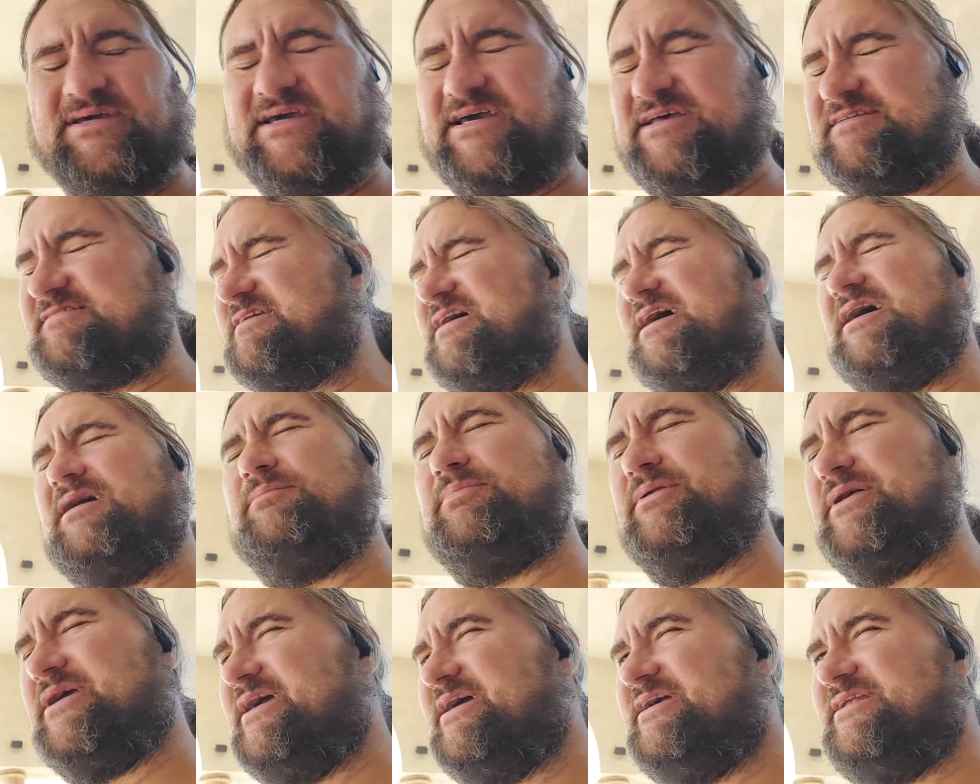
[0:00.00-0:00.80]
it's
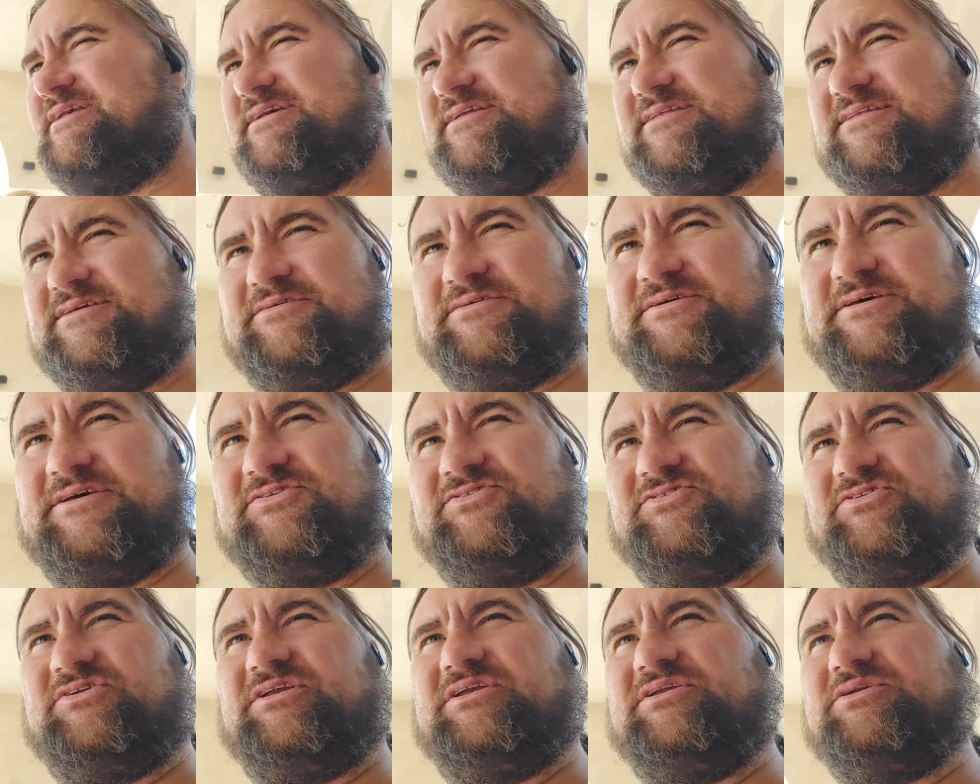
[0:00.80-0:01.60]
complicated.
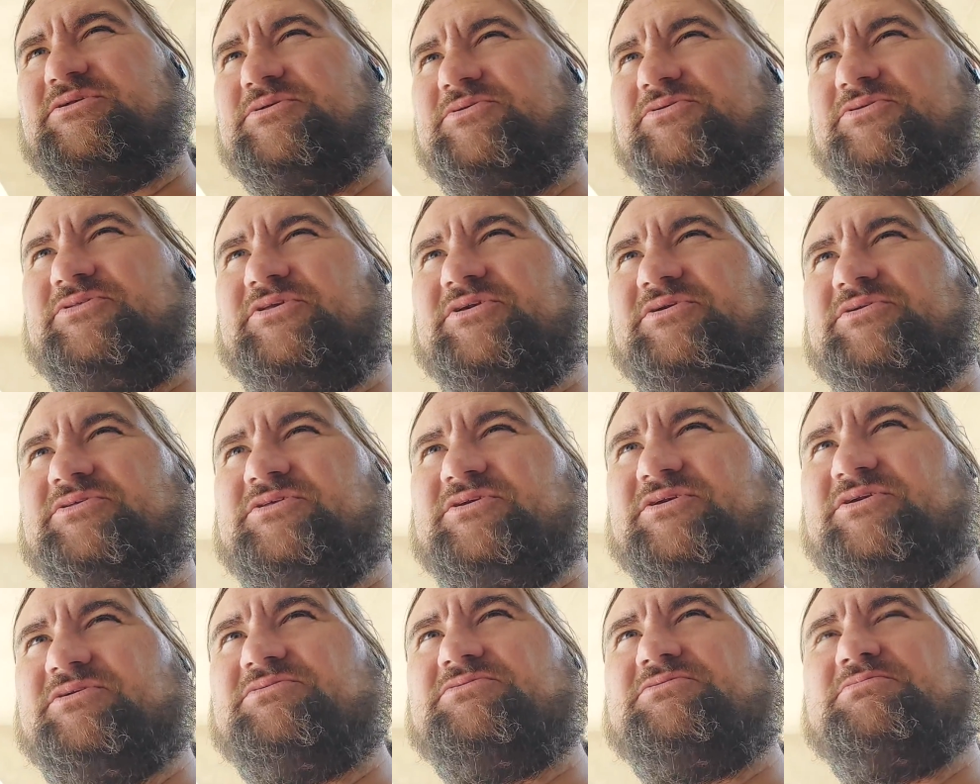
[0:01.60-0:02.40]
It's the,
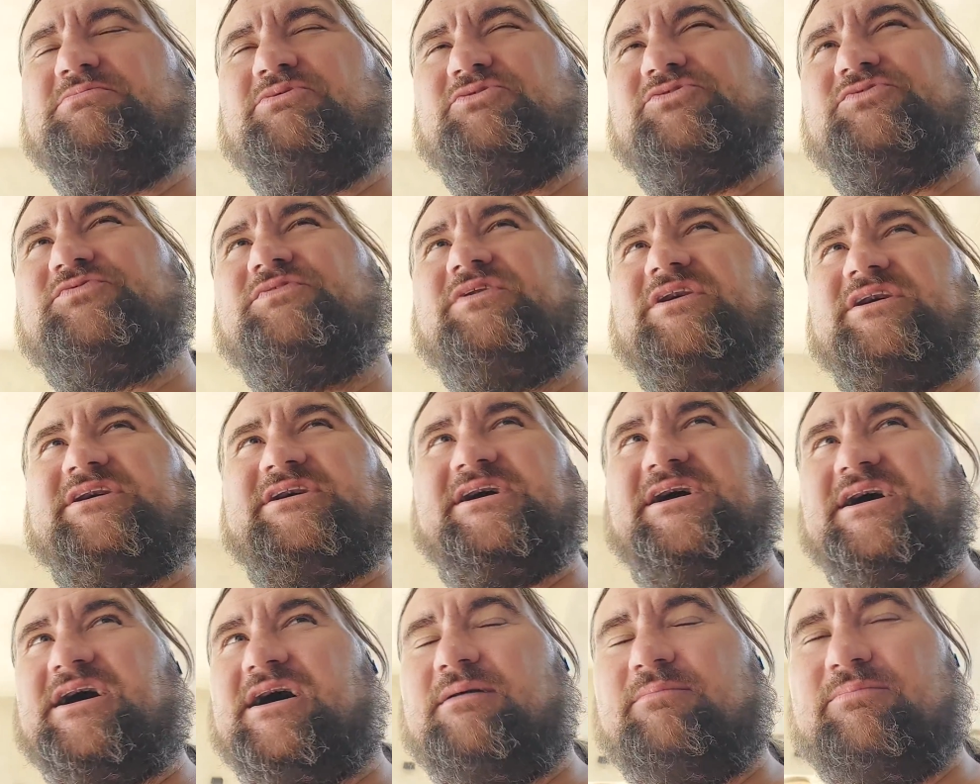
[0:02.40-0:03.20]
the, the most
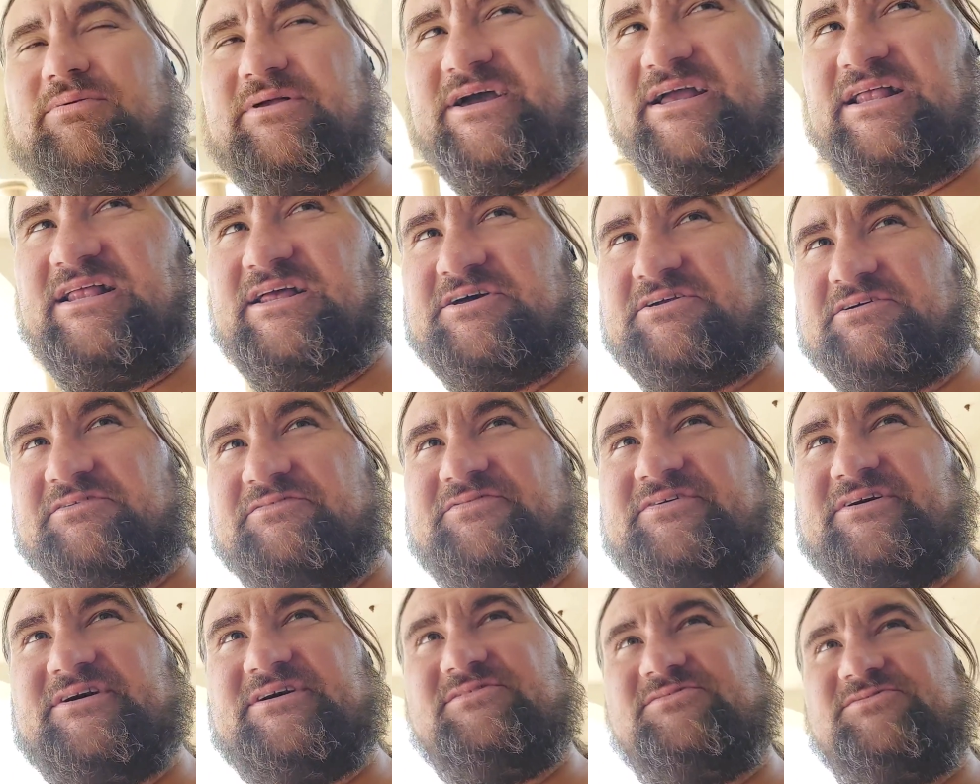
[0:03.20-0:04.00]
fucking complicated
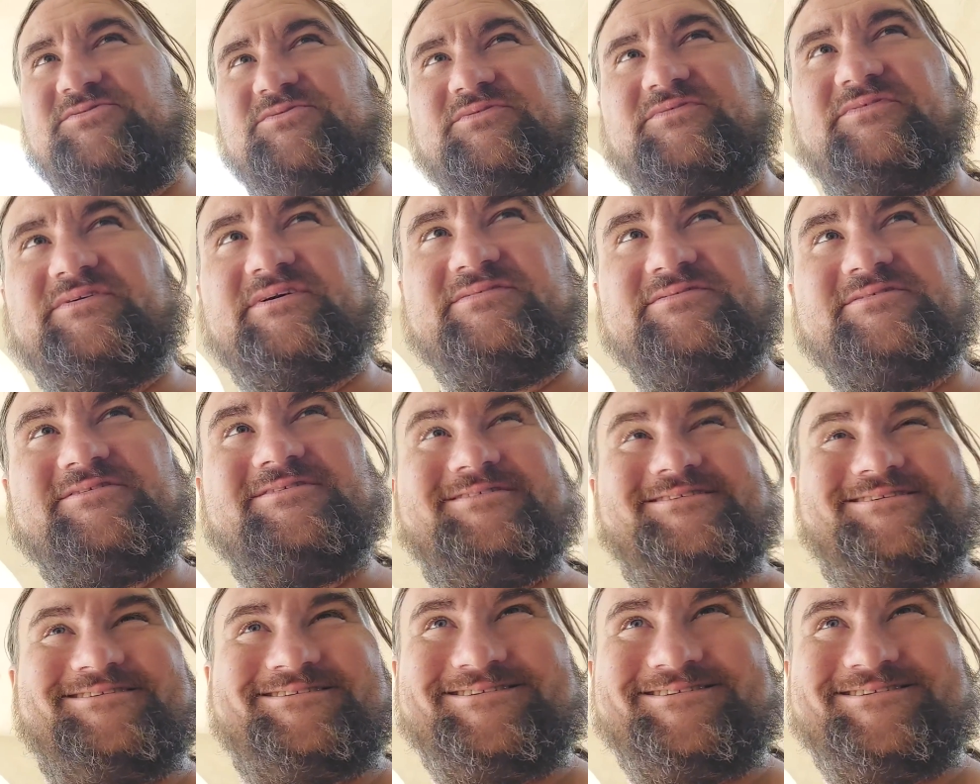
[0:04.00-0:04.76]
interface you've ever.